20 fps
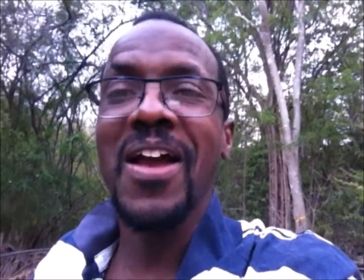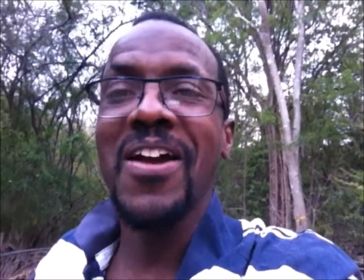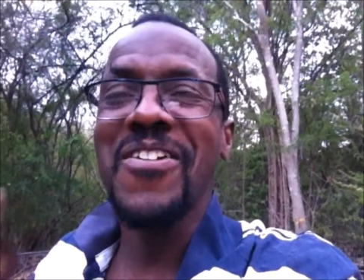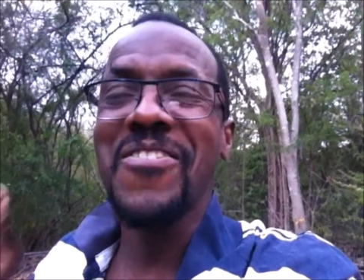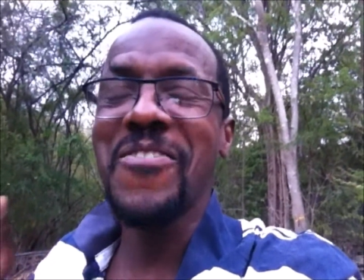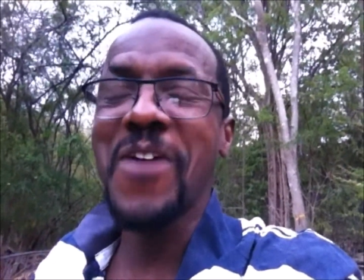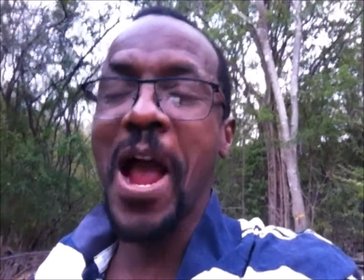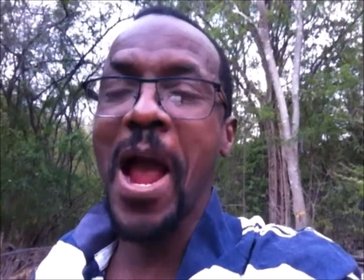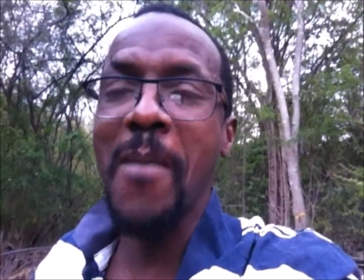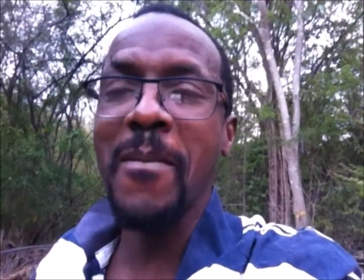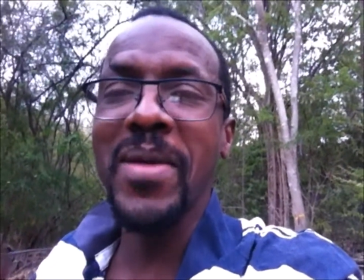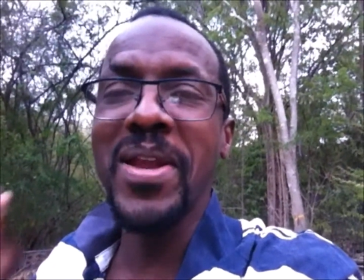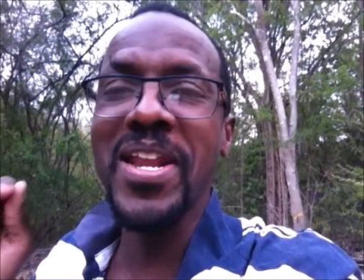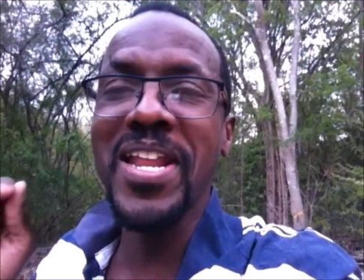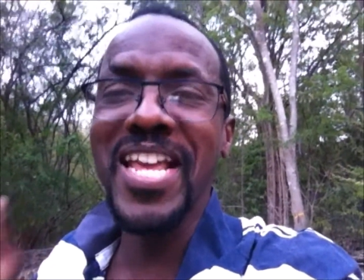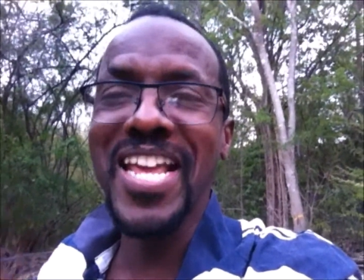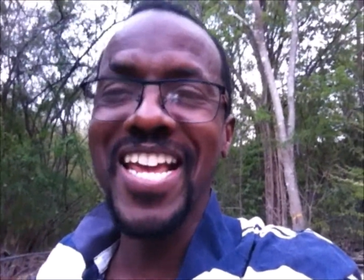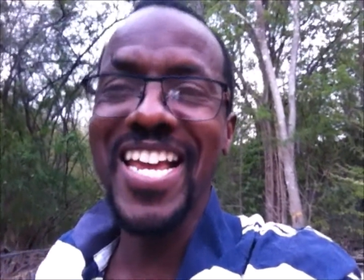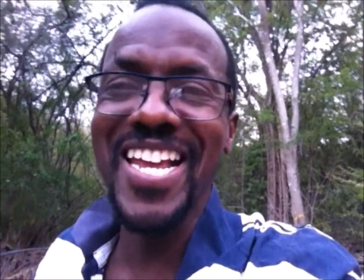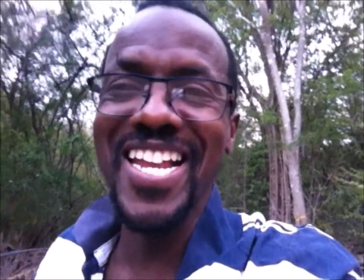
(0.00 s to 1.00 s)
right
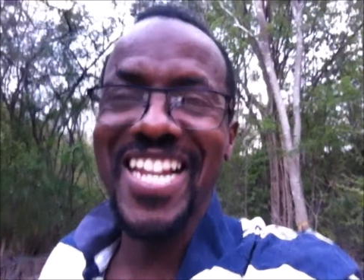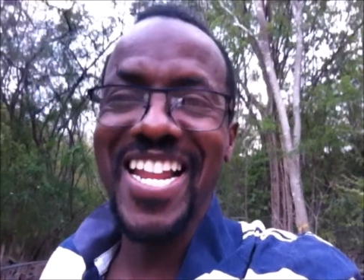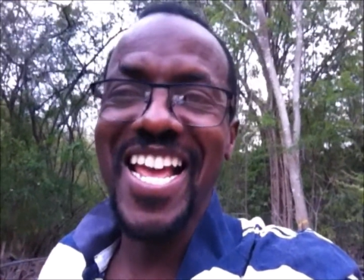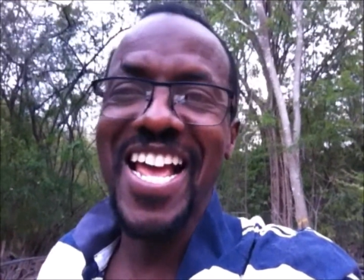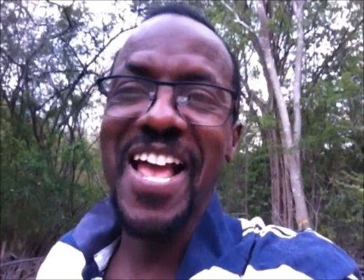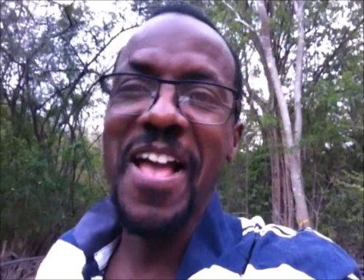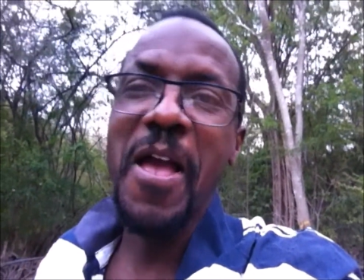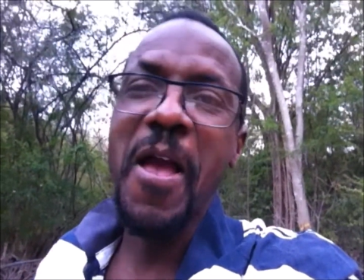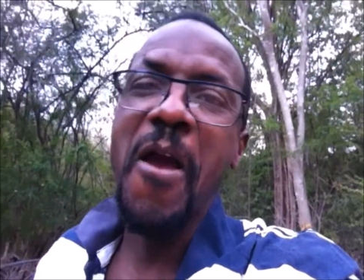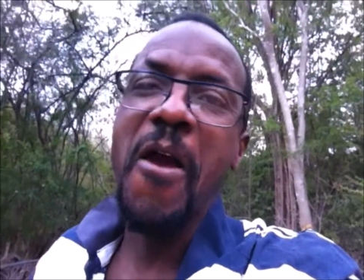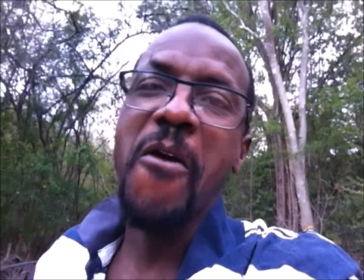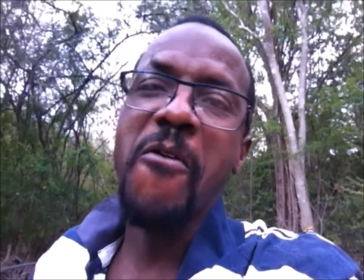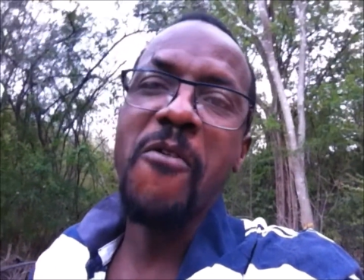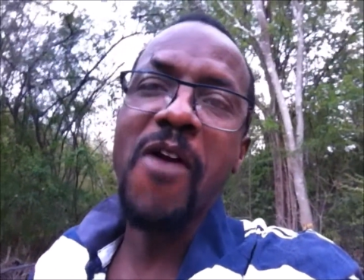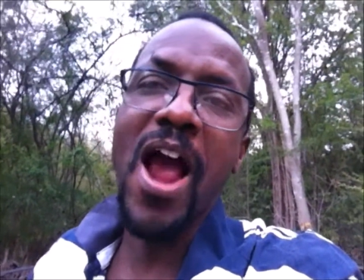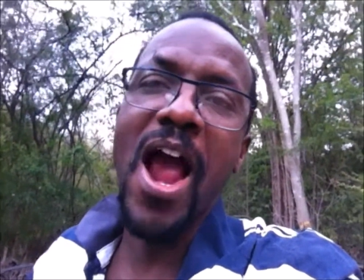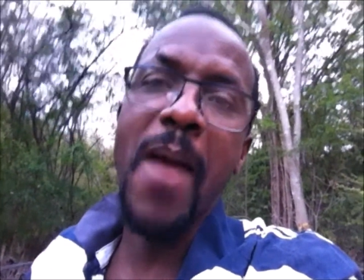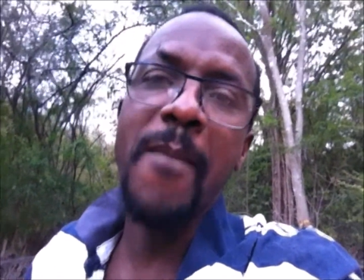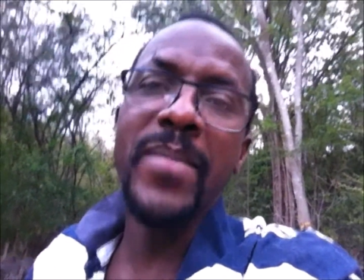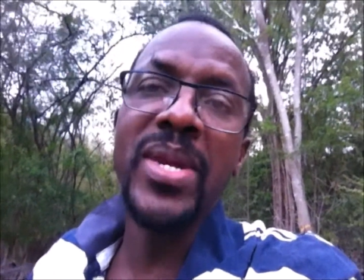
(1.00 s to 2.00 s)
beneath
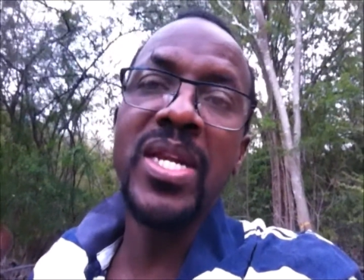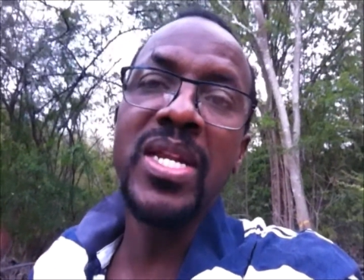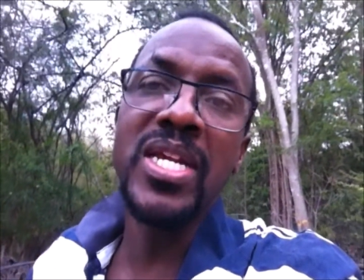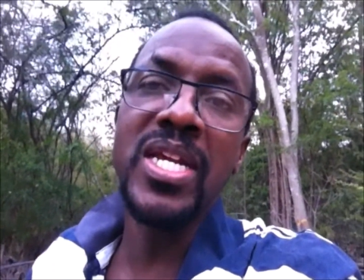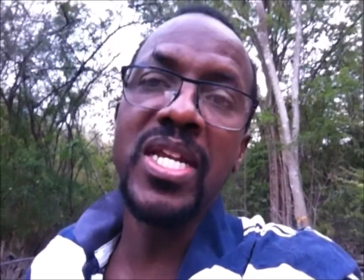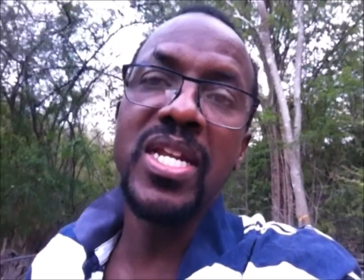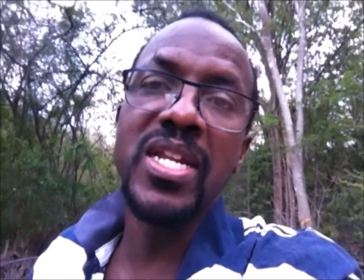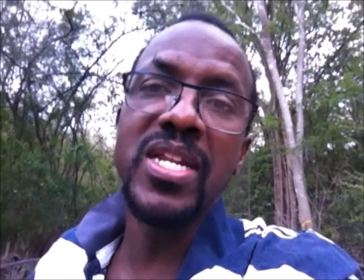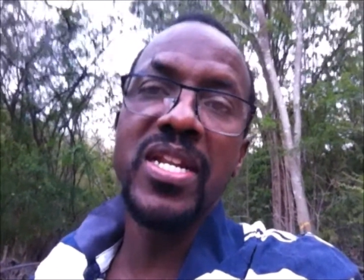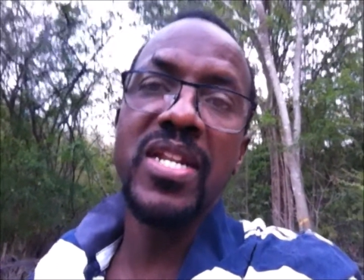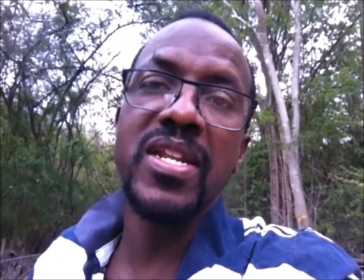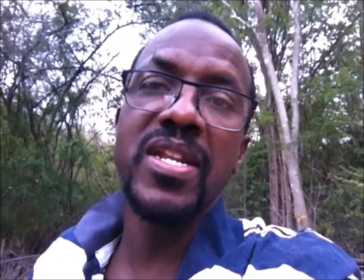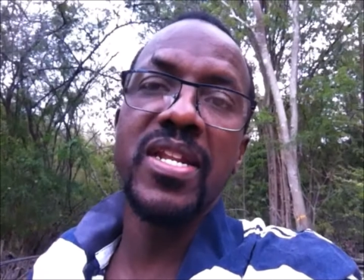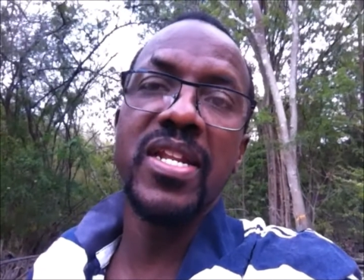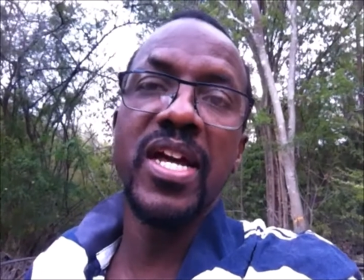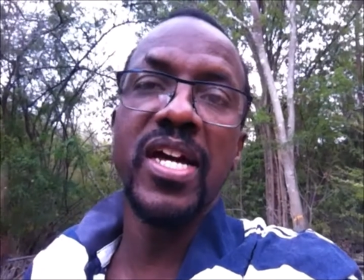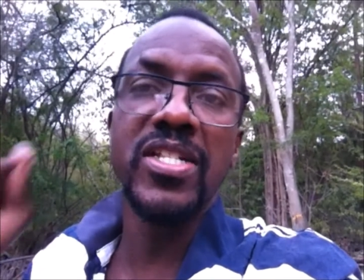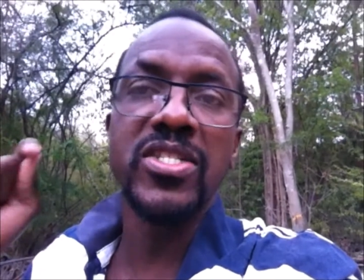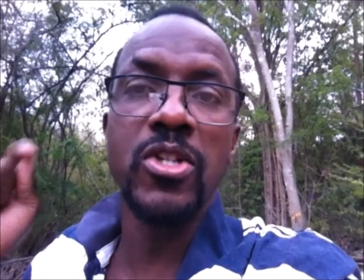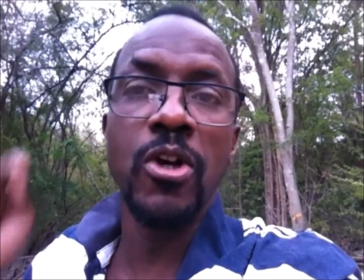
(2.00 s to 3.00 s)

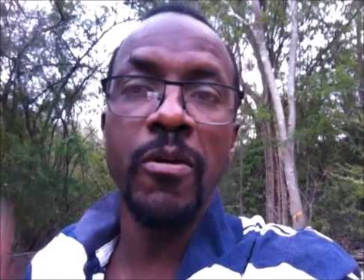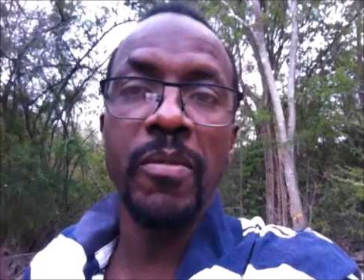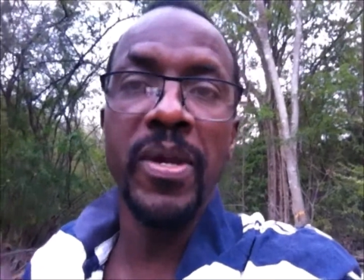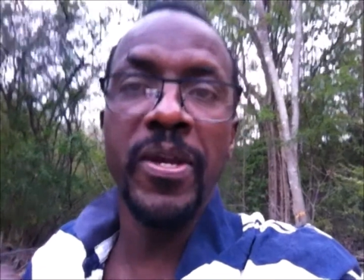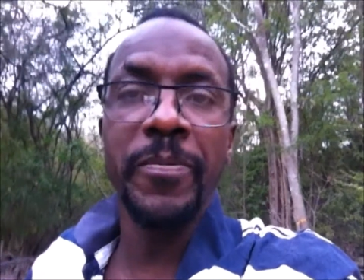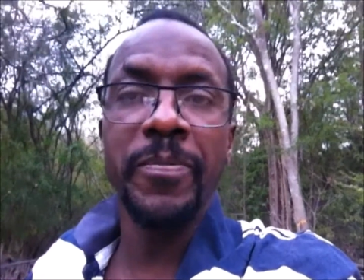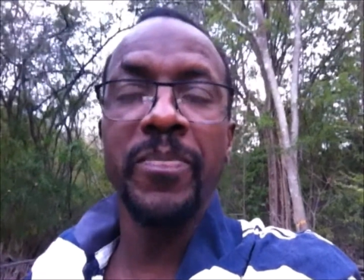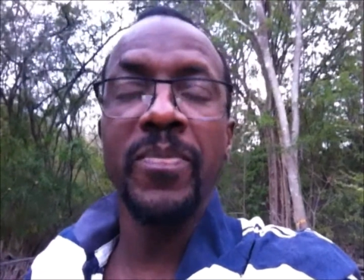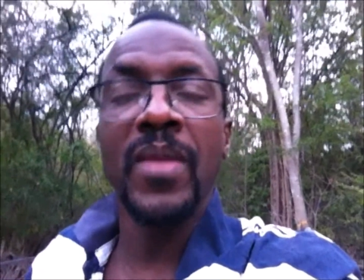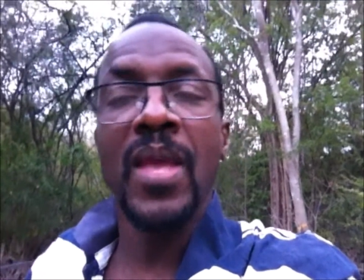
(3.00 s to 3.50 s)
their tummy,